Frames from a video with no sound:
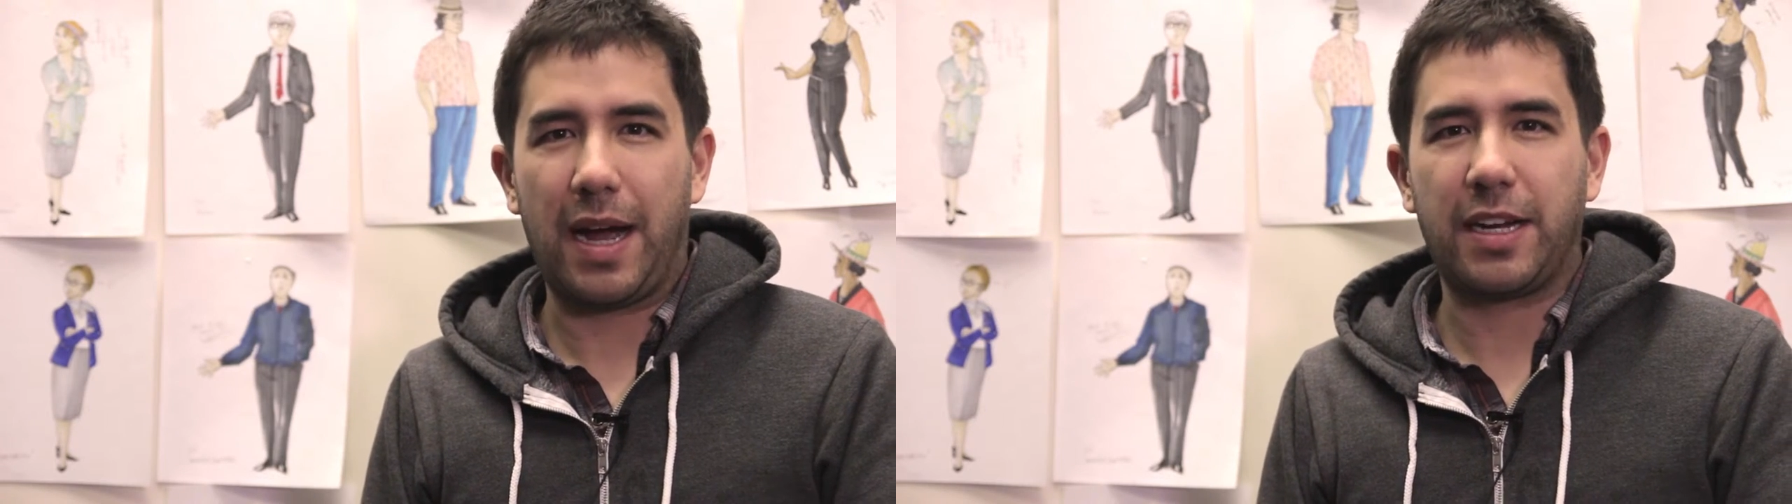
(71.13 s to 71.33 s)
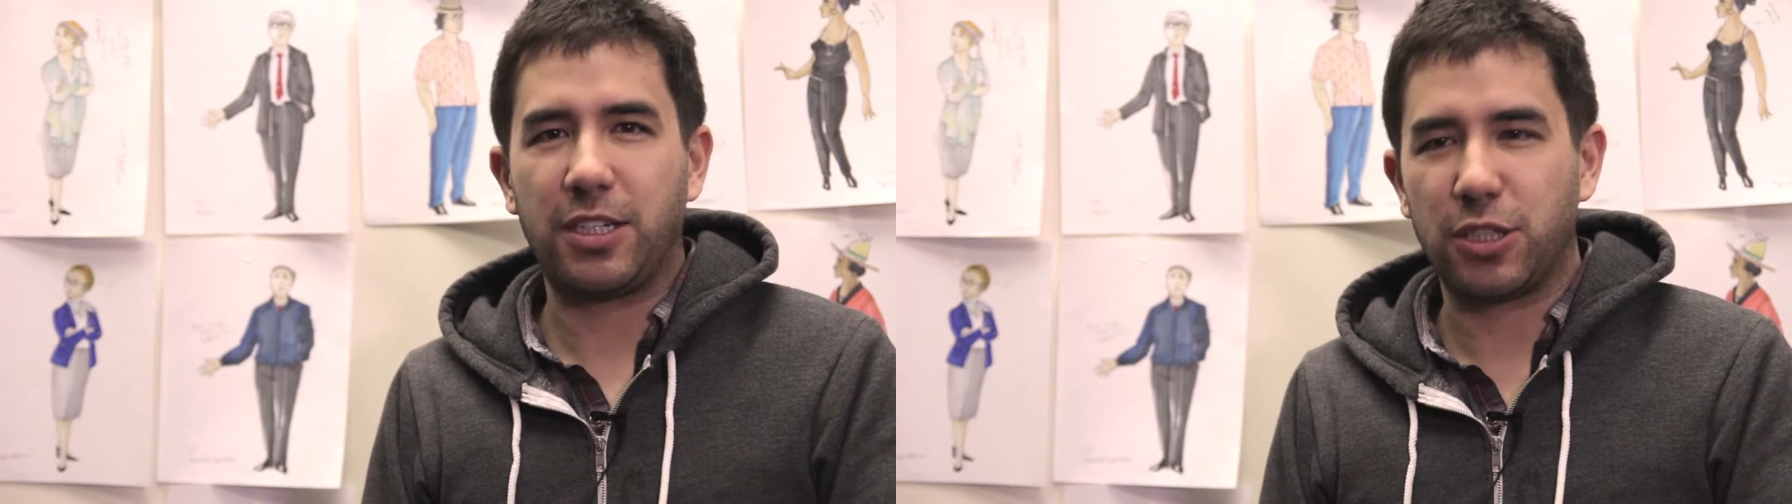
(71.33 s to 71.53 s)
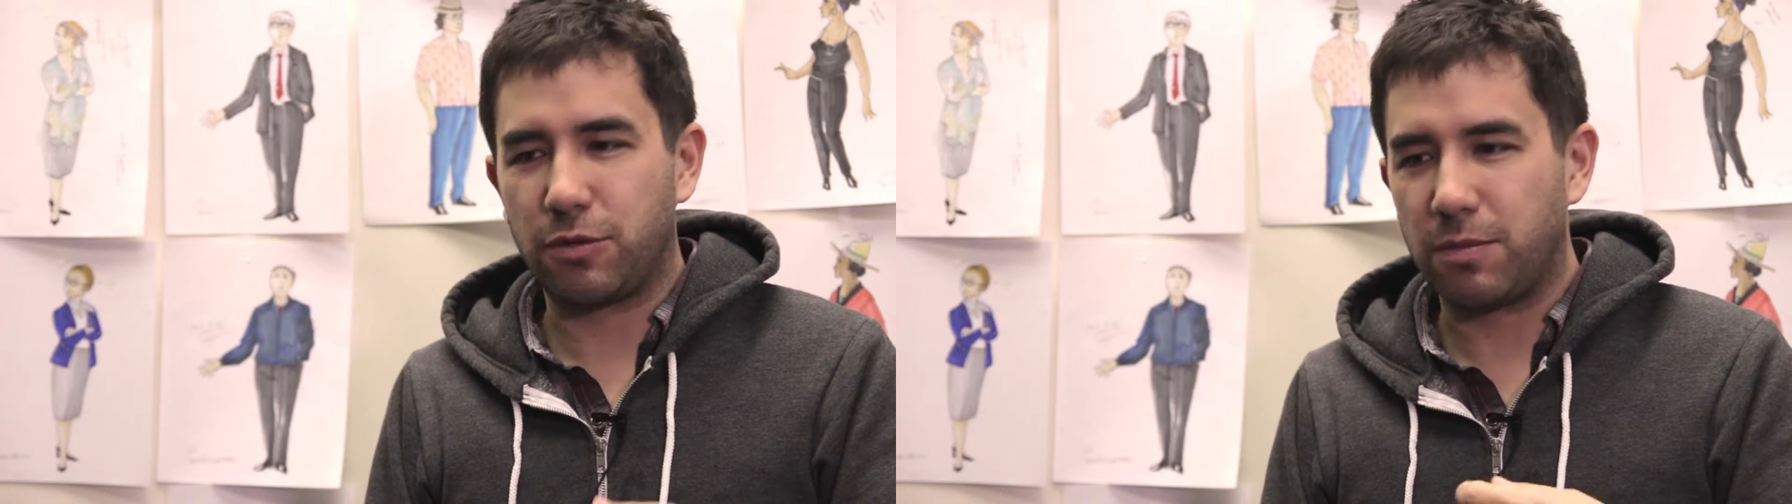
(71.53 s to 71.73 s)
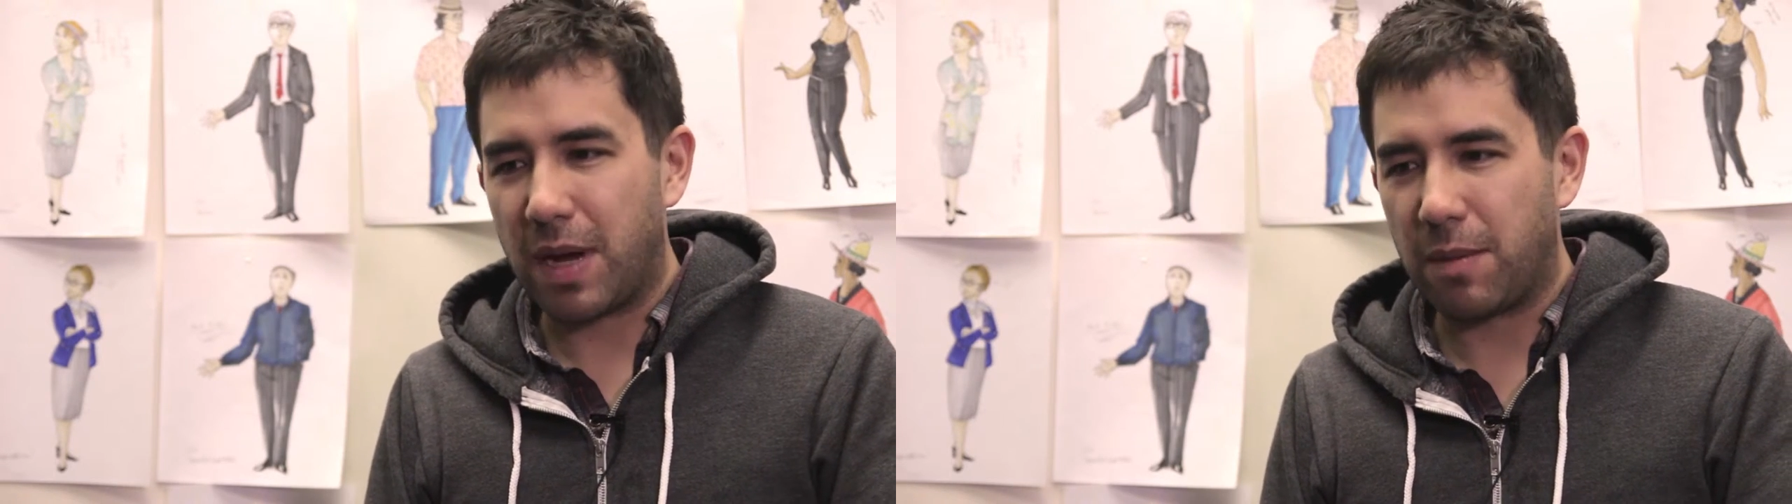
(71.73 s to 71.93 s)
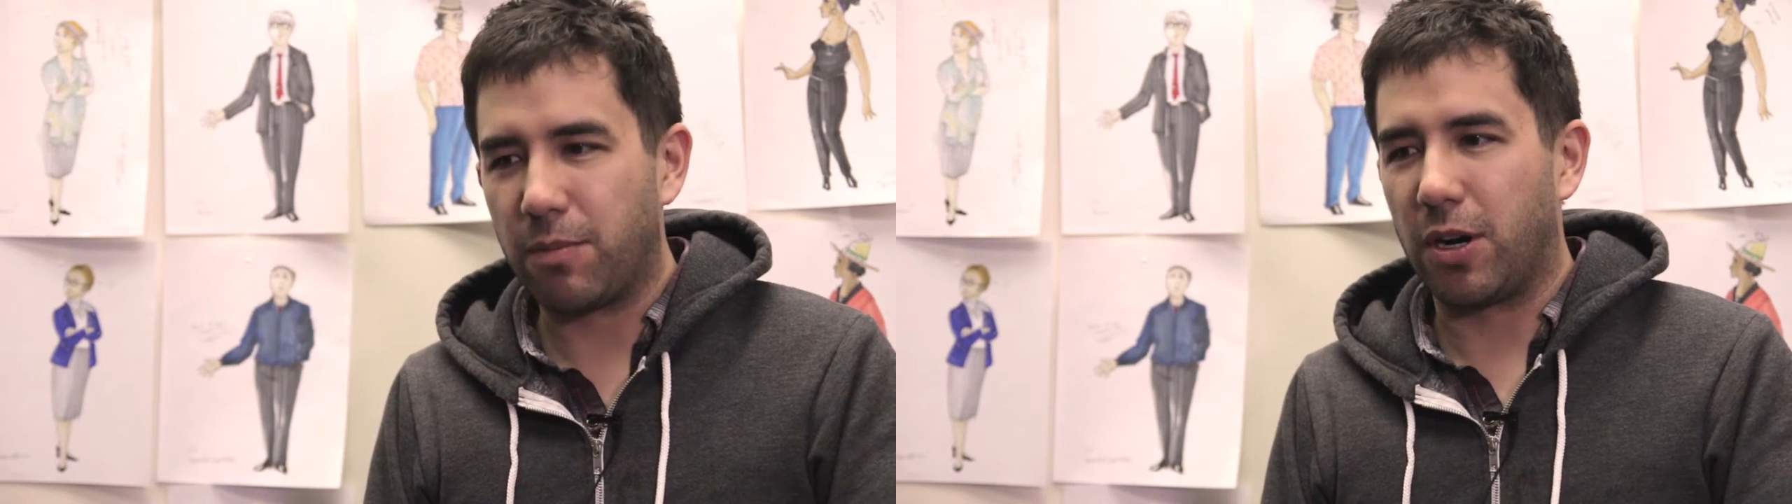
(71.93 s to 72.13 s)
I can just
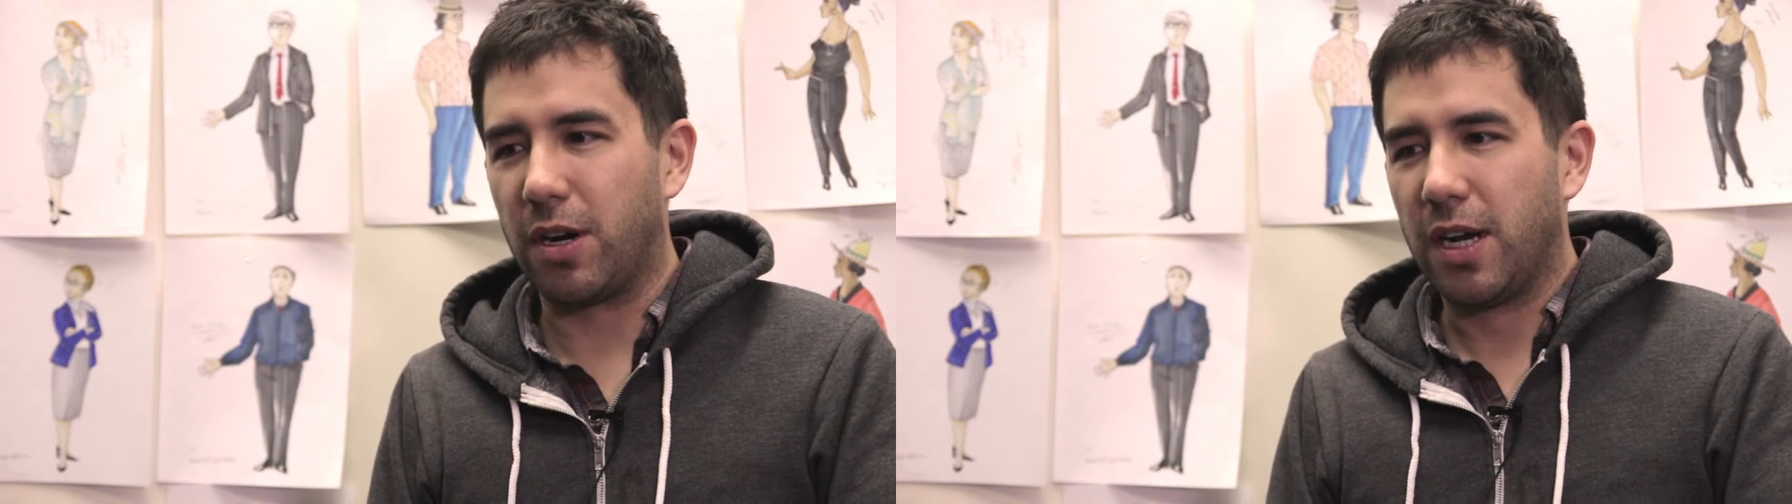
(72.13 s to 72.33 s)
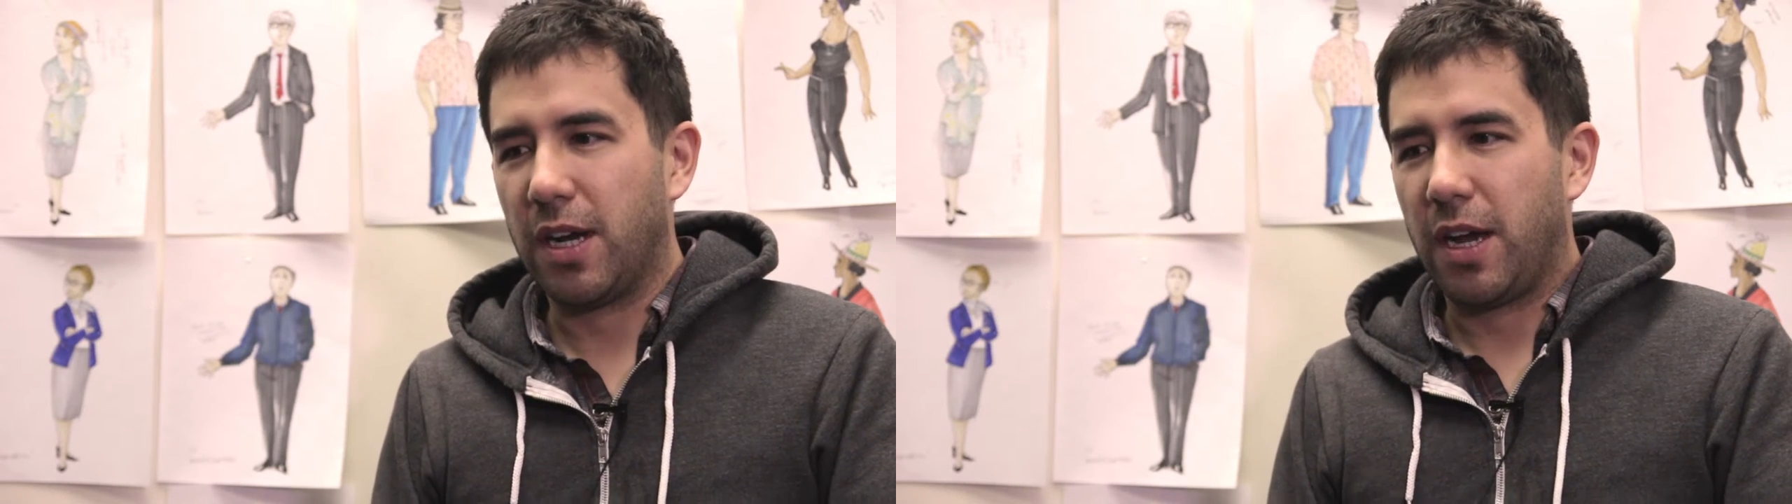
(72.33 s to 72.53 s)
remember